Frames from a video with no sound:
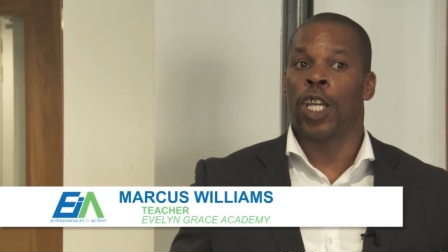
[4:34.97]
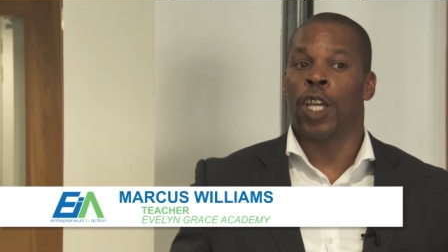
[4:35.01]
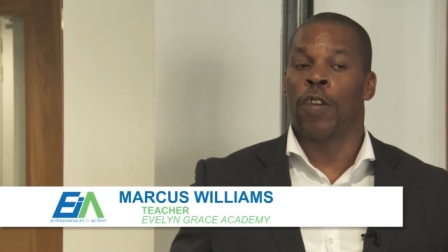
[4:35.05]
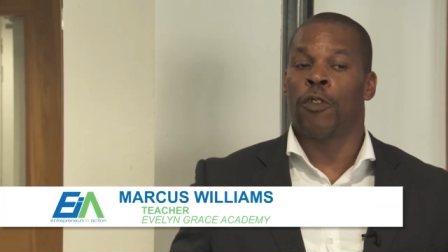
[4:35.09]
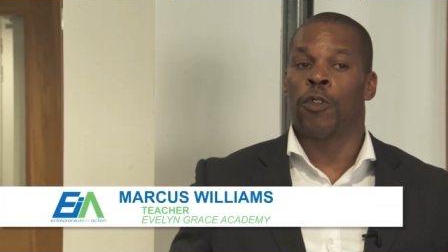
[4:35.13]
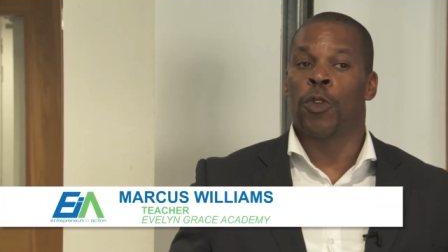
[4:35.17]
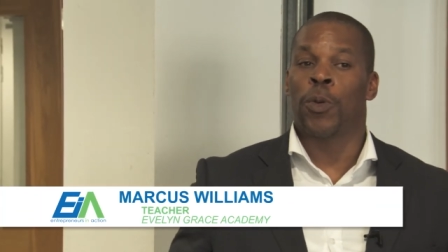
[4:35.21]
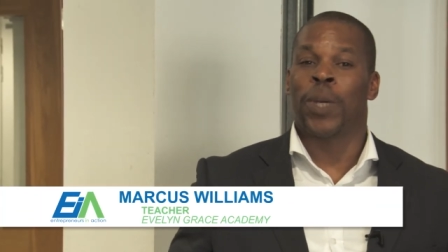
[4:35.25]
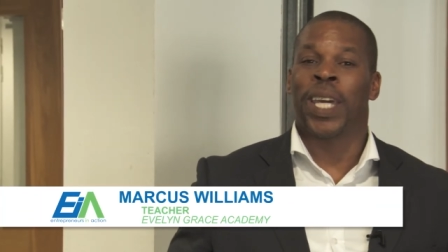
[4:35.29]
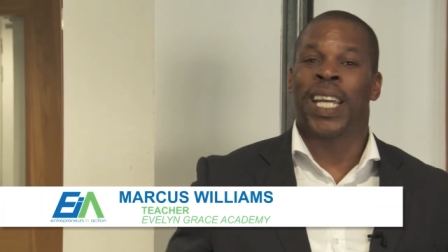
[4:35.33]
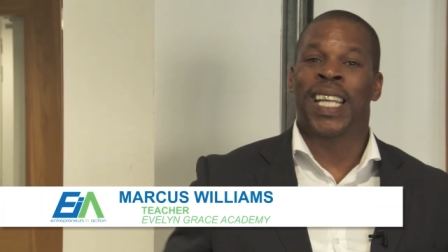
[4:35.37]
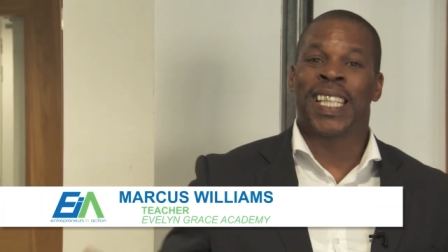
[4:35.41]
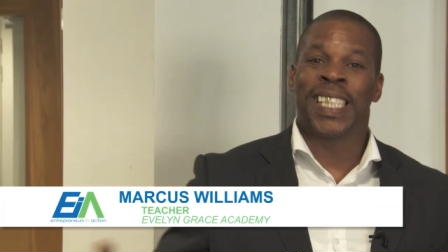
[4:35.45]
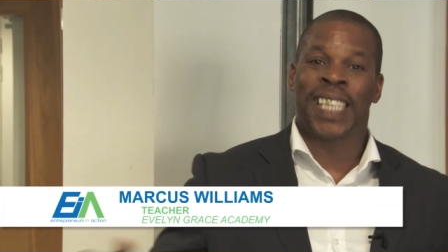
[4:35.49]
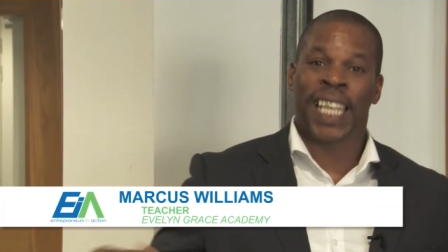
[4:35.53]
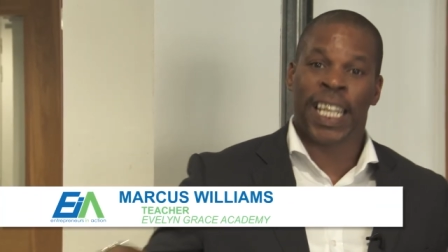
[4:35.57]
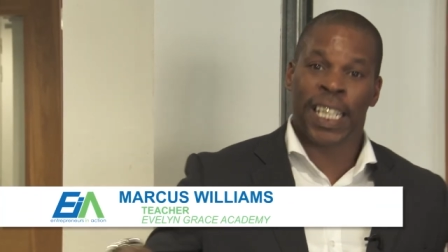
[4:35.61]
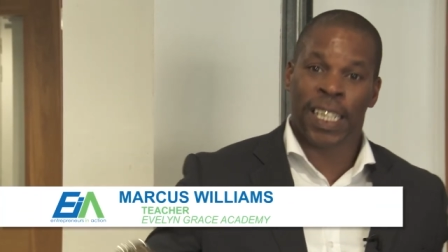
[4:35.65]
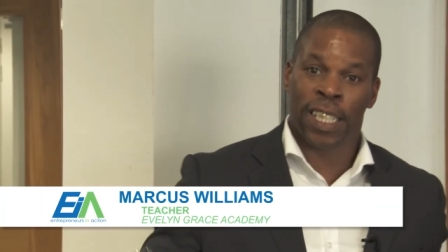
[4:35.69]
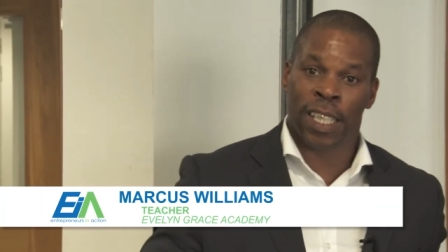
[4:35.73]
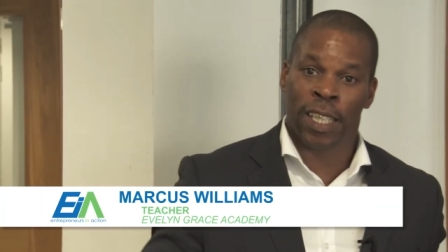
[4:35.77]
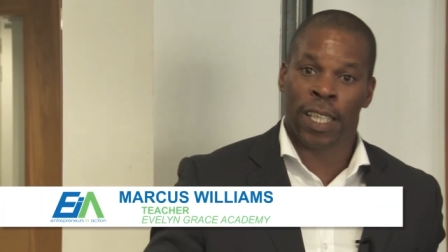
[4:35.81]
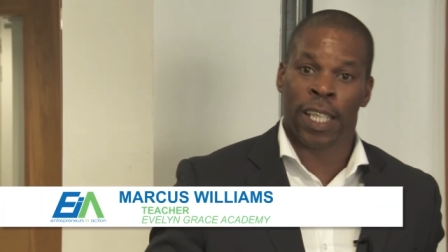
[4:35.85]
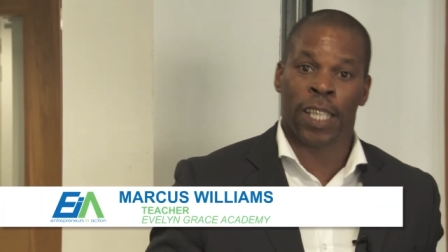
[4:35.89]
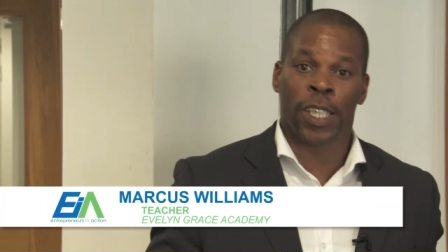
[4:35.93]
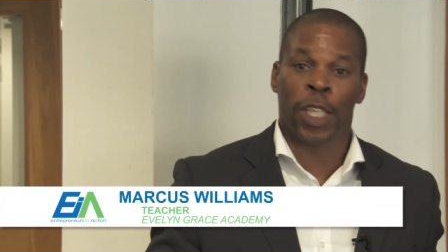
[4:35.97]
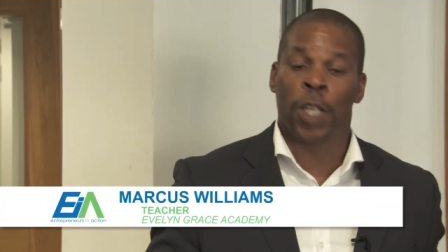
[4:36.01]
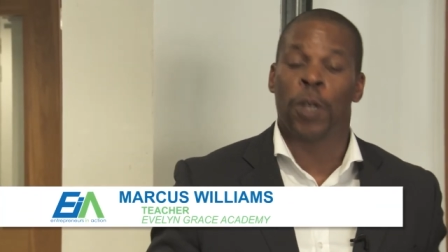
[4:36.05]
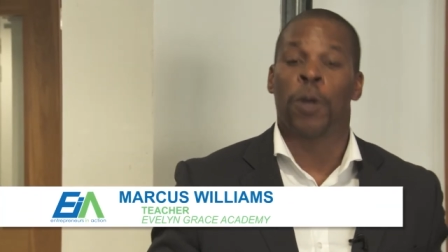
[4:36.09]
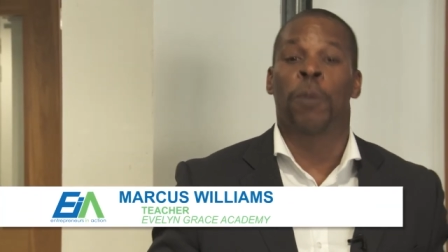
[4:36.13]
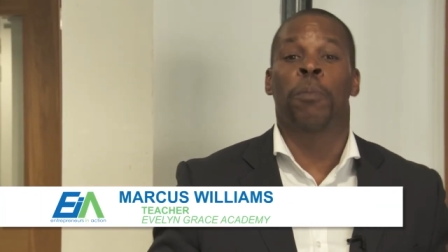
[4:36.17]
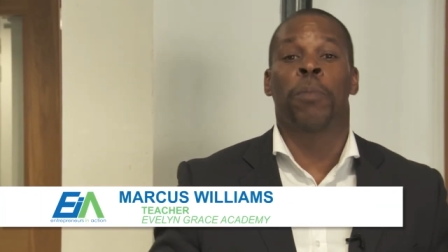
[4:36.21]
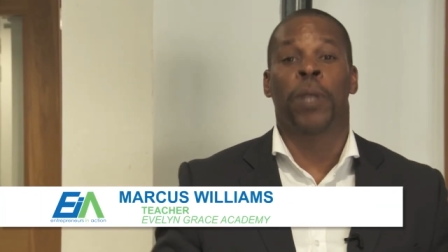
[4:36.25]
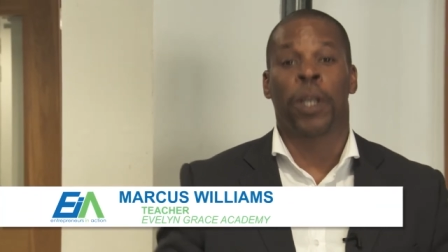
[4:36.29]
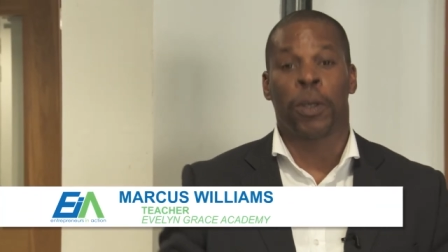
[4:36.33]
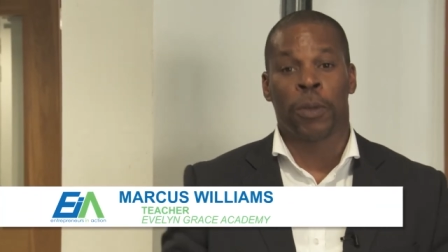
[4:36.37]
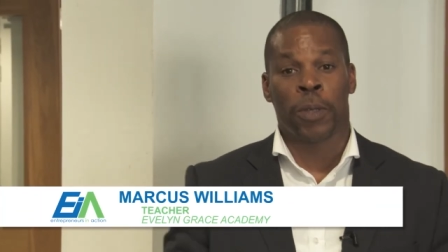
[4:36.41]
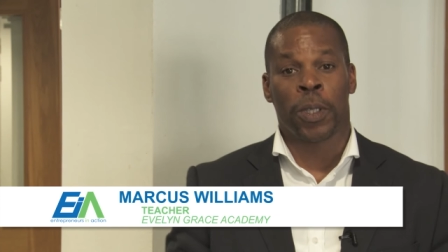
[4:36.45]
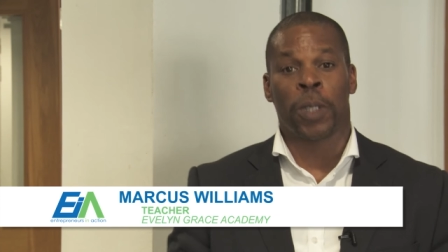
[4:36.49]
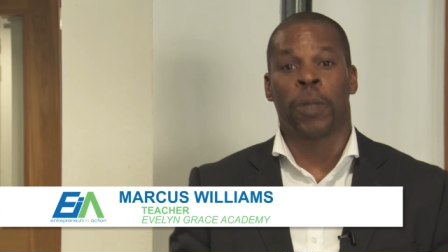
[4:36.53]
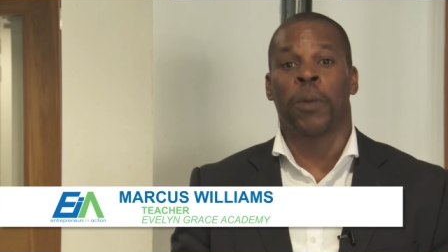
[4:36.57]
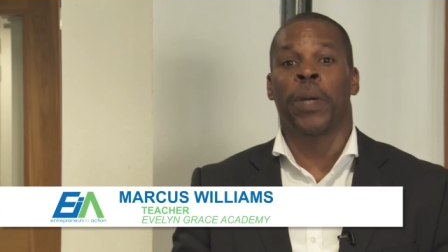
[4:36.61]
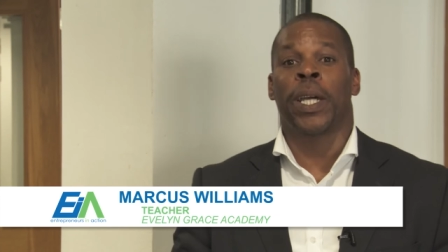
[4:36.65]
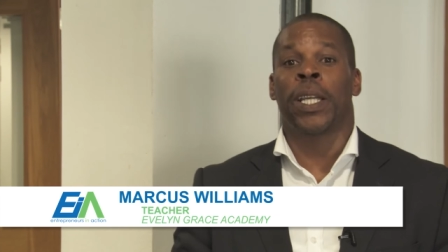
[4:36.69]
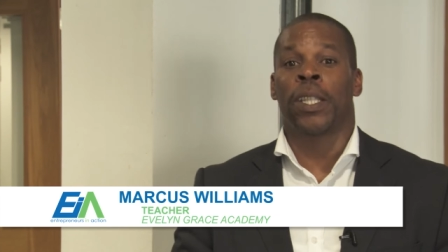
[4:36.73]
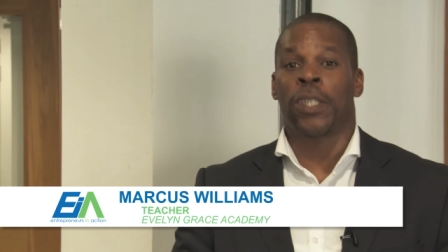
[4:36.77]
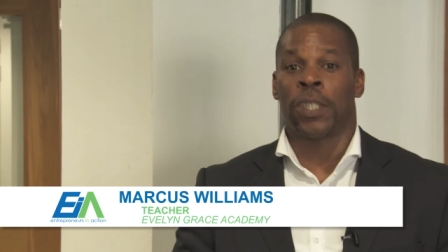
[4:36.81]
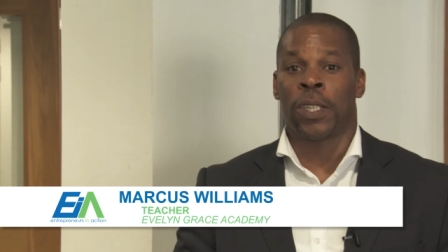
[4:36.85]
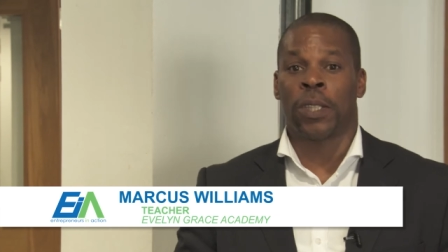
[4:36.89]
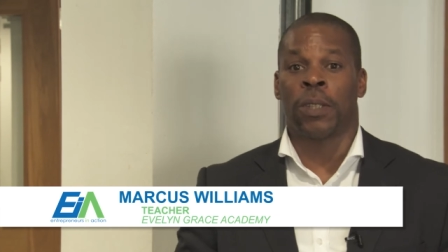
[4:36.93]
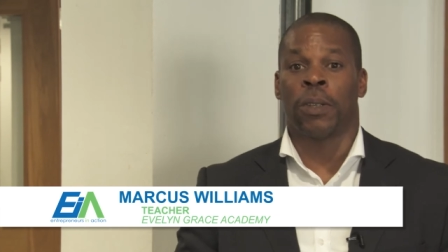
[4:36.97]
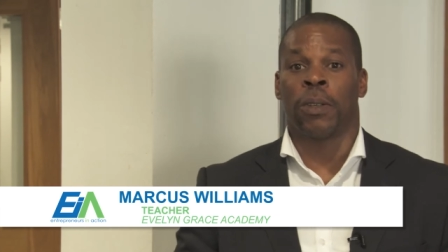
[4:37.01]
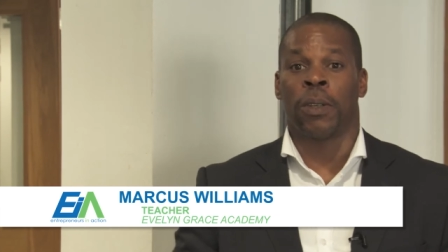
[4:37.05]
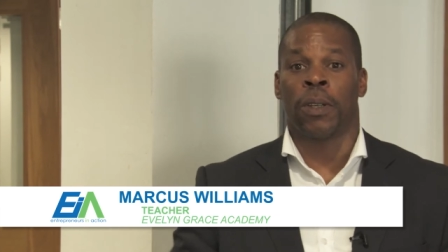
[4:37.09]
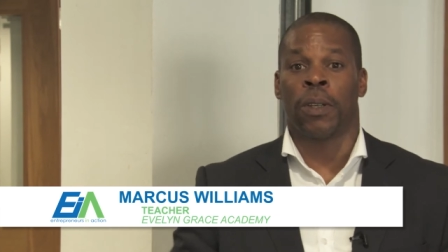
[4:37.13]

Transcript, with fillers: if you get a taste of this it will blow you away too.